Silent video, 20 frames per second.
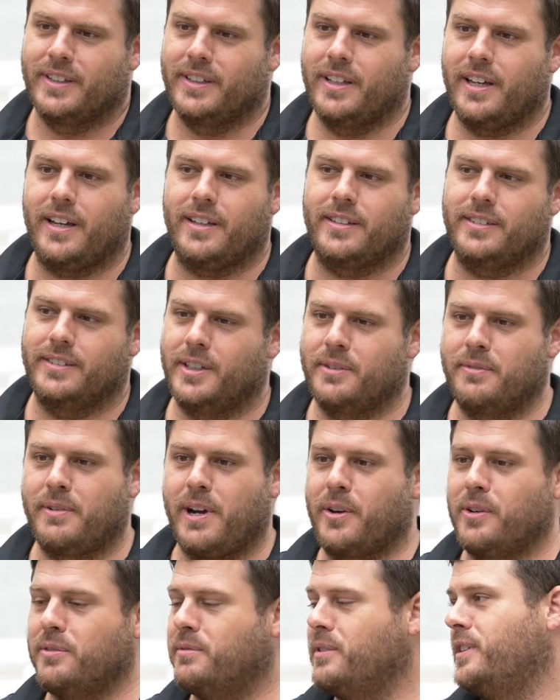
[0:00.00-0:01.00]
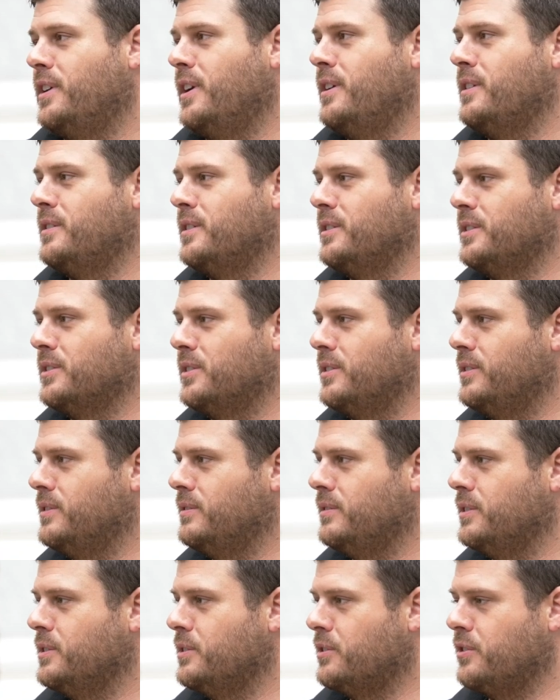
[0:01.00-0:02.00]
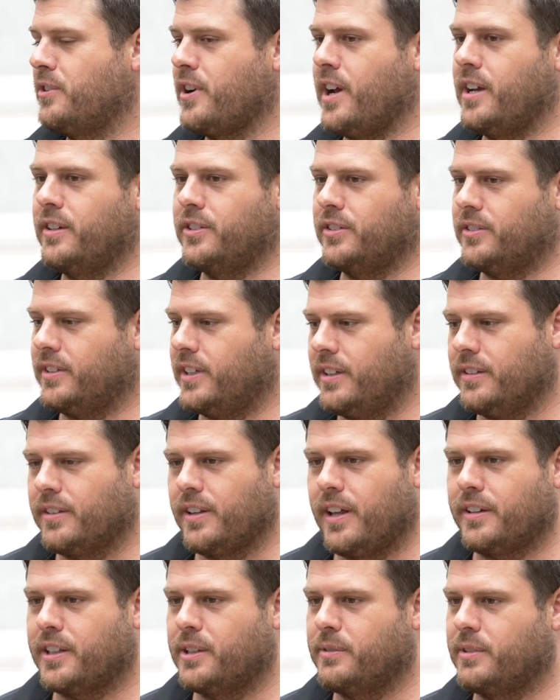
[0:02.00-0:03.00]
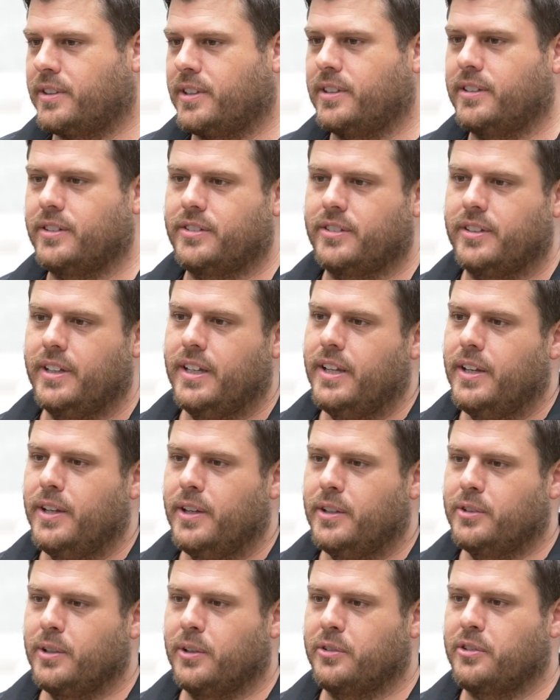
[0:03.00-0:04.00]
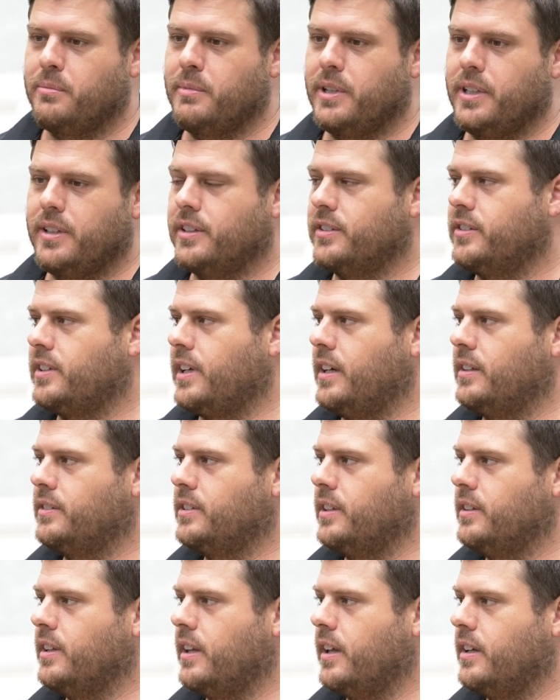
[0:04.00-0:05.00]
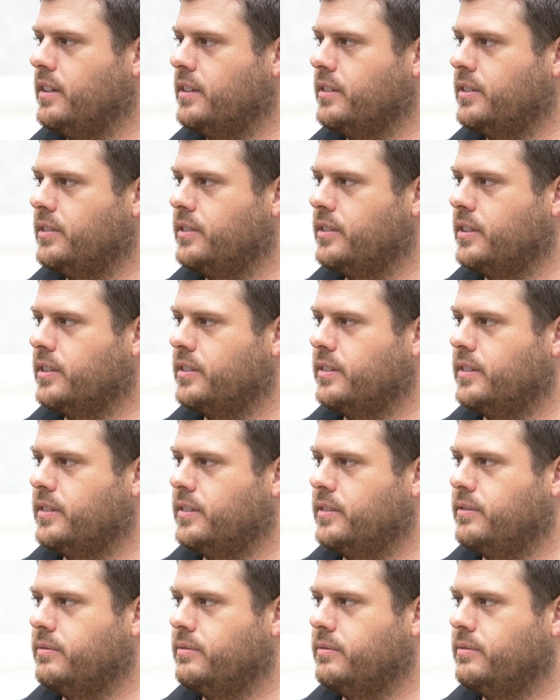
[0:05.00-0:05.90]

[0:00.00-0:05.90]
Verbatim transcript: yeah a viral video, and it was it was great. Just getting lucky with these social media sites online is just